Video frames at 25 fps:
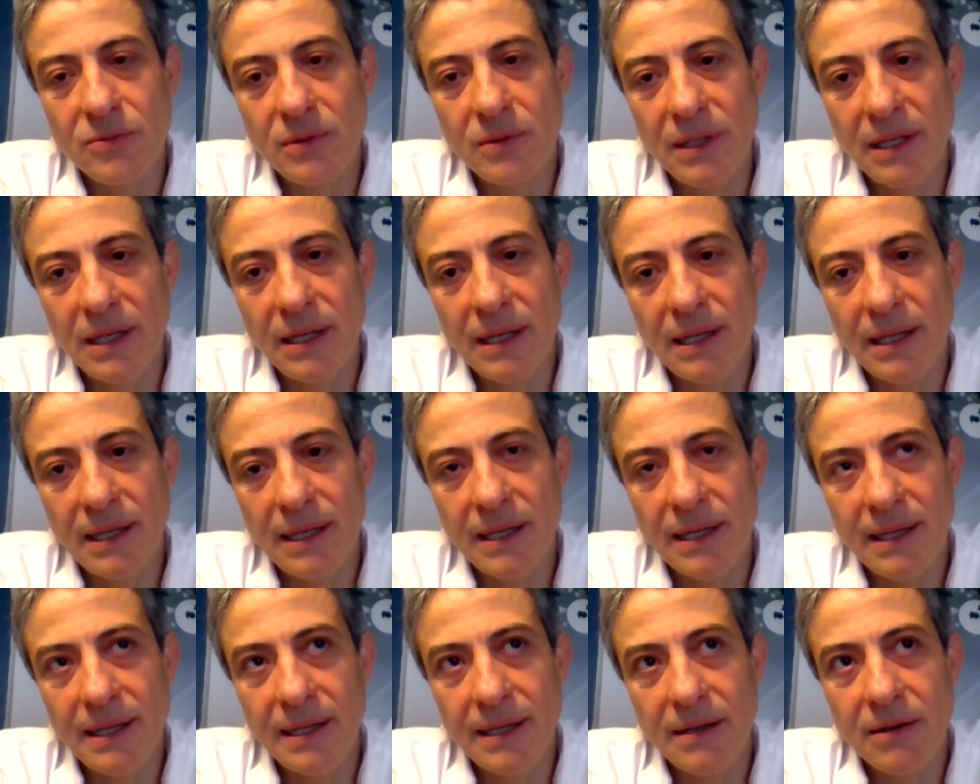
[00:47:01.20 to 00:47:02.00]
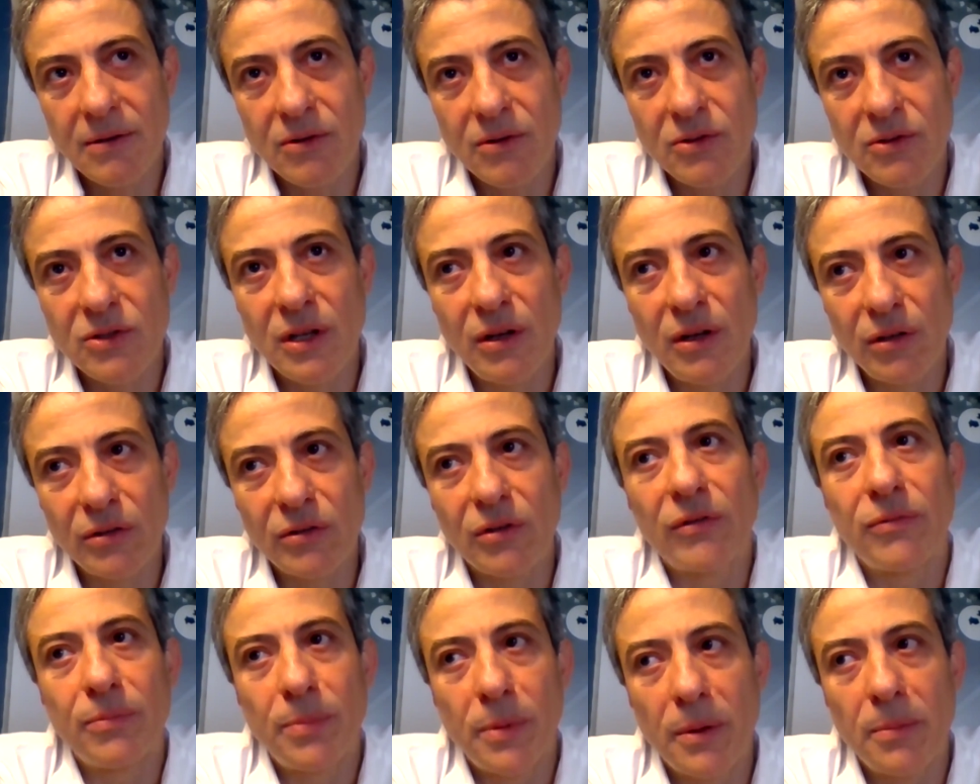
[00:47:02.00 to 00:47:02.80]
will cause a
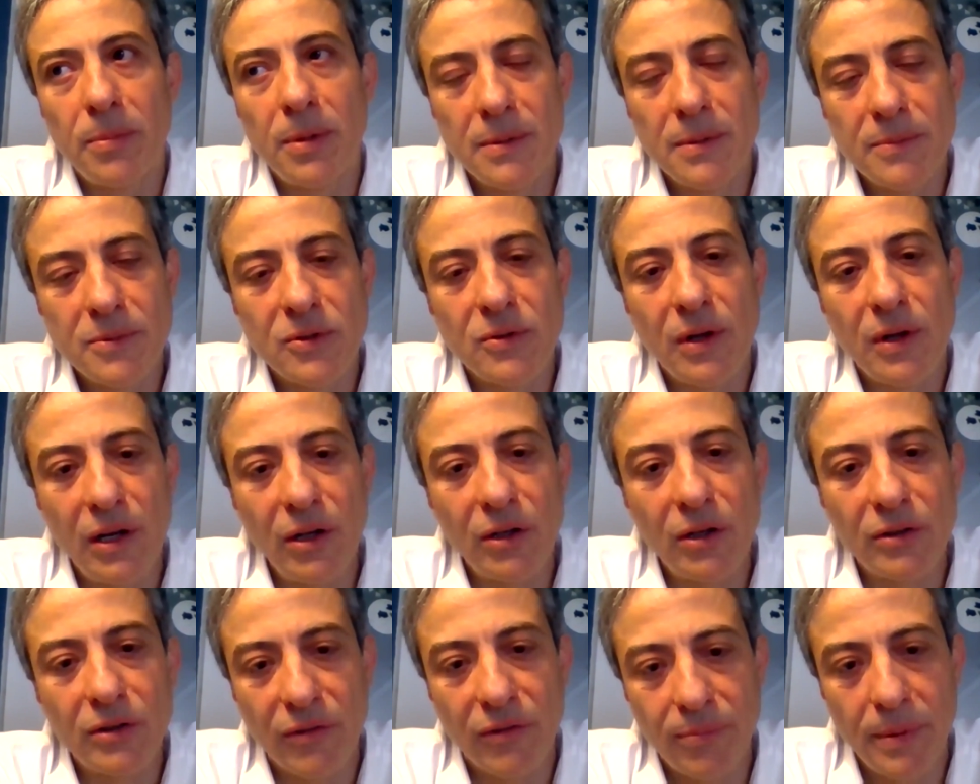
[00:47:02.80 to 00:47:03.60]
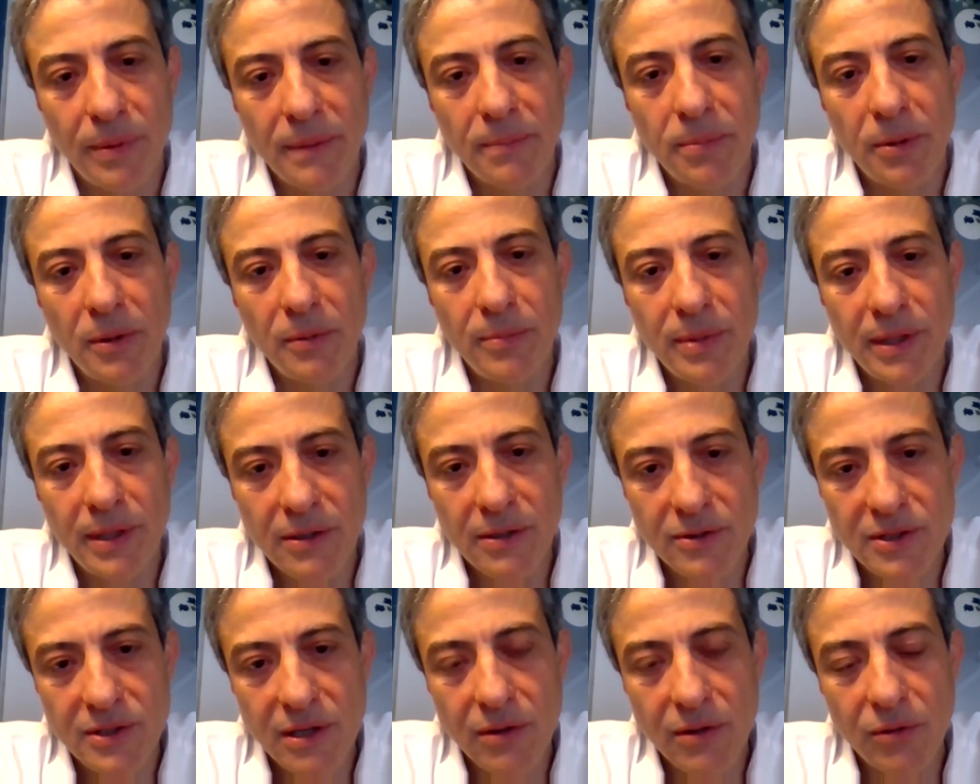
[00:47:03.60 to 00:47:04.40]
lot of problems to a lot of people,
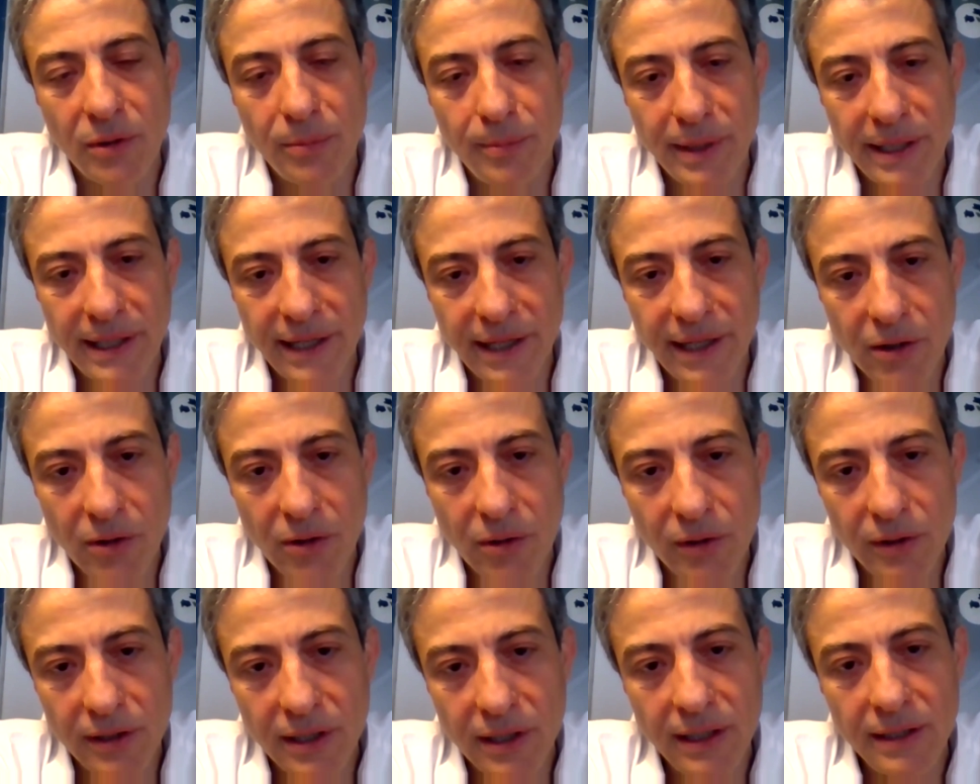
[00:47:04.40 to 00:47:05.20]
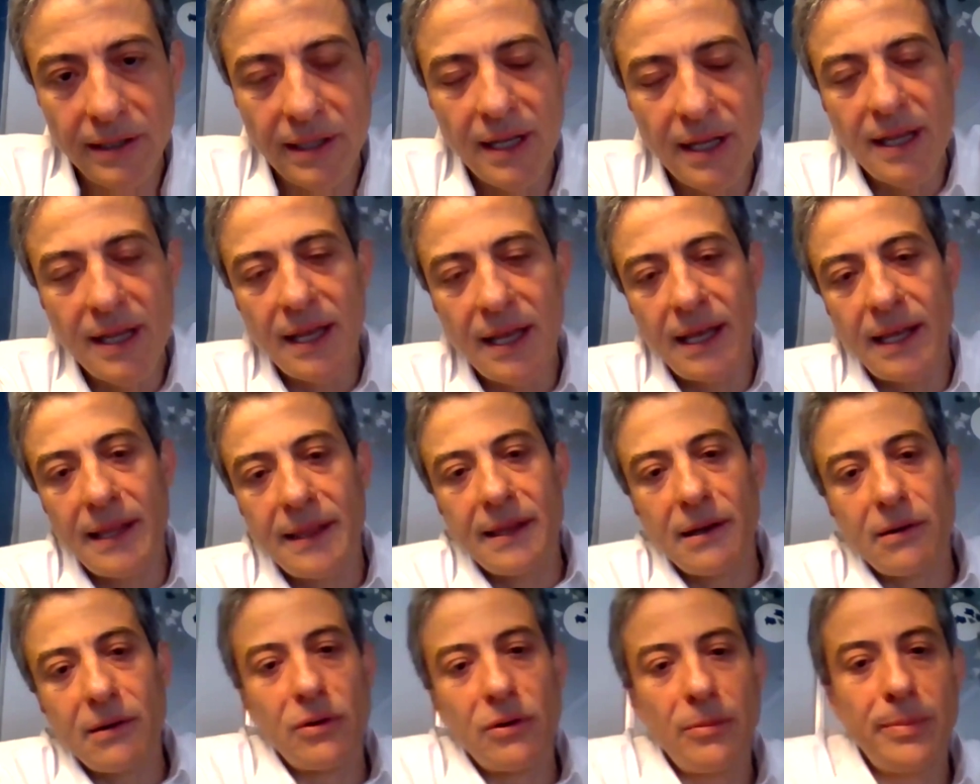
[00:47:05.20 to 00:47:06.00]
because they will be recorded,
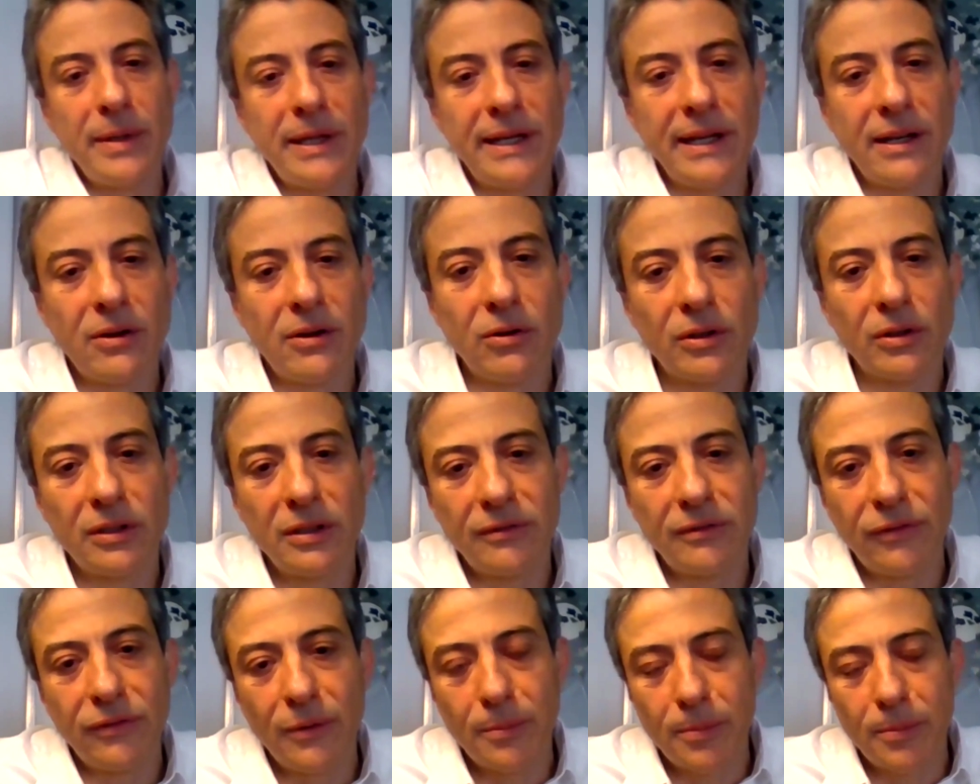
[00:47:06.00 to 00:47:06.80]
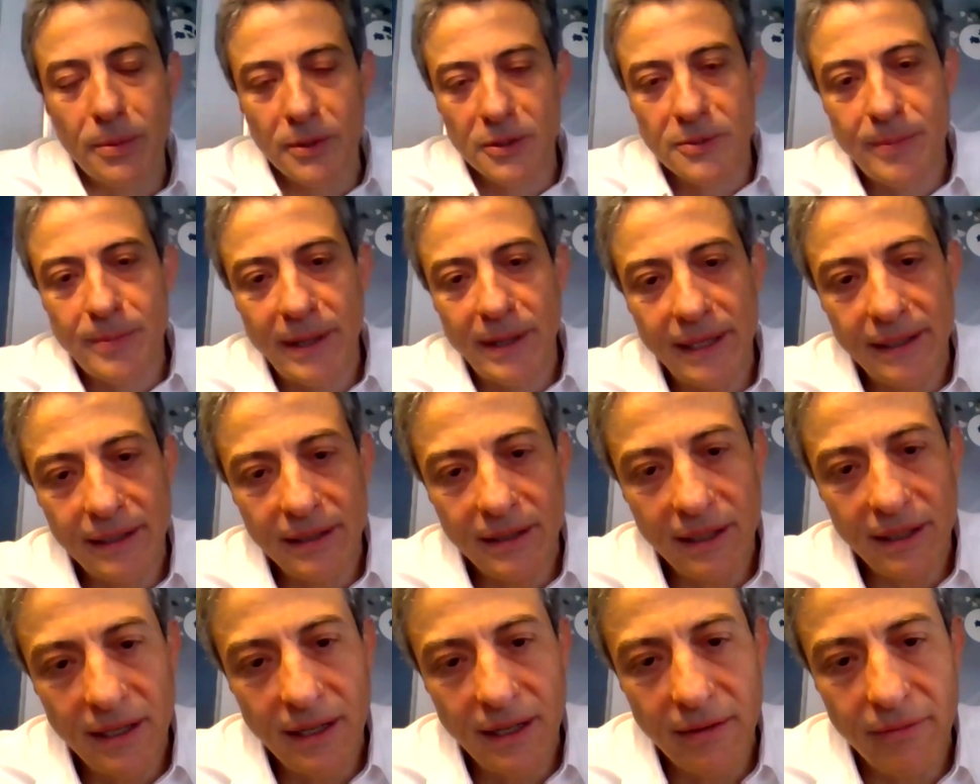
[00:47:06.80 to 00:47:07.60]
and they will be recorded for
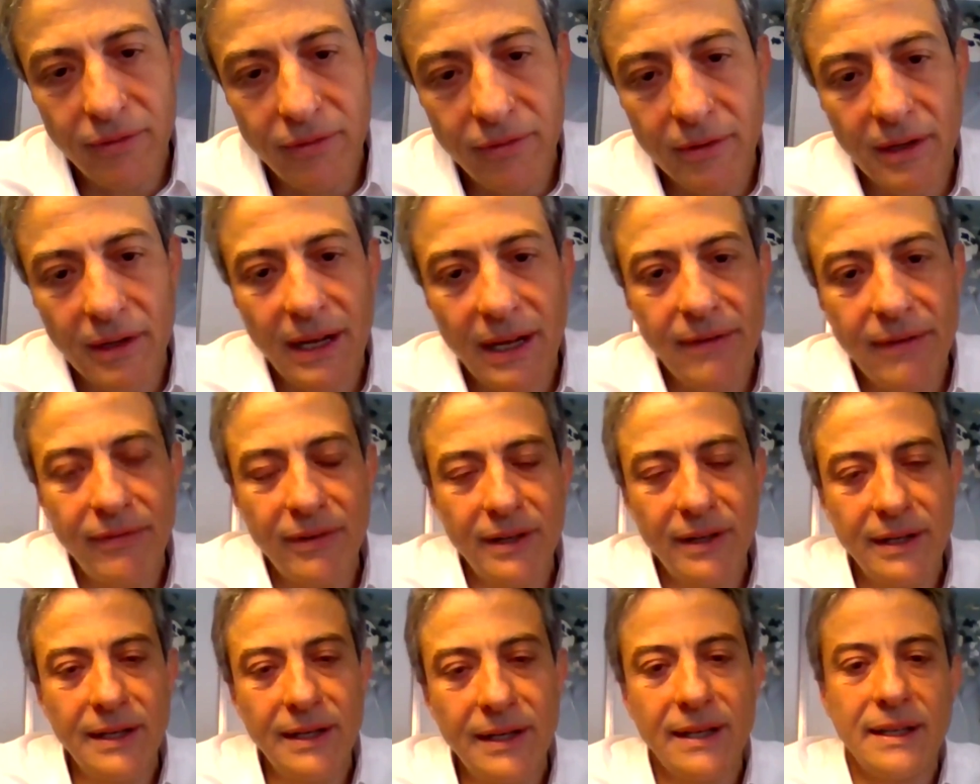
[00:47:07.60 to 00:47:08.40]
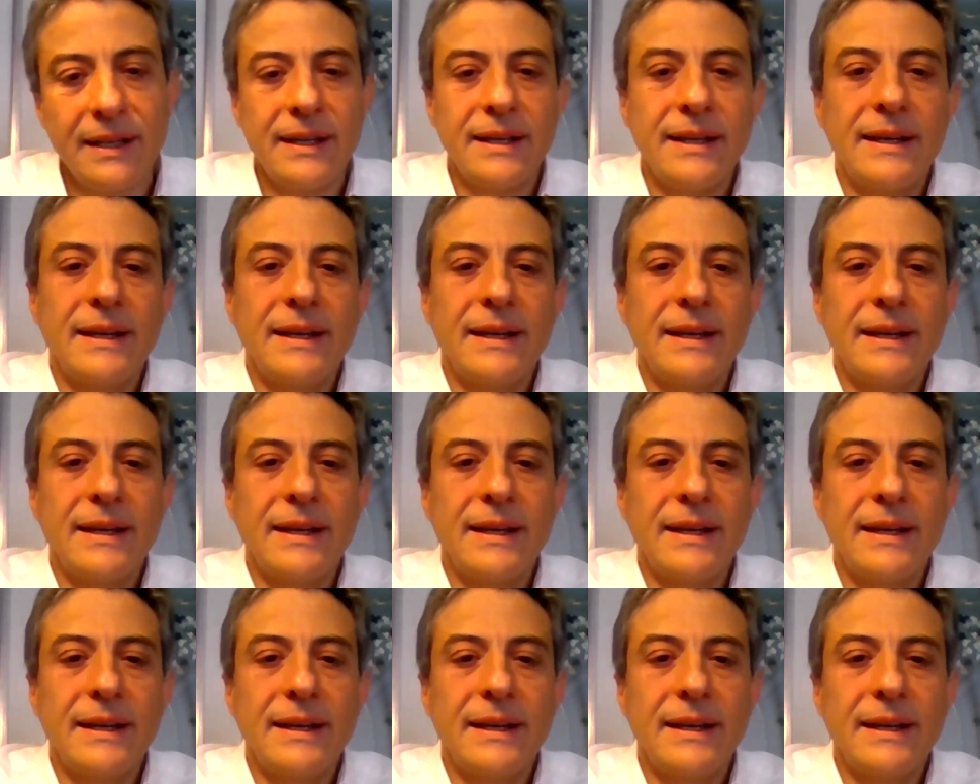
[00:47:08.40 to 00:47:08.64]
prosperity and forever.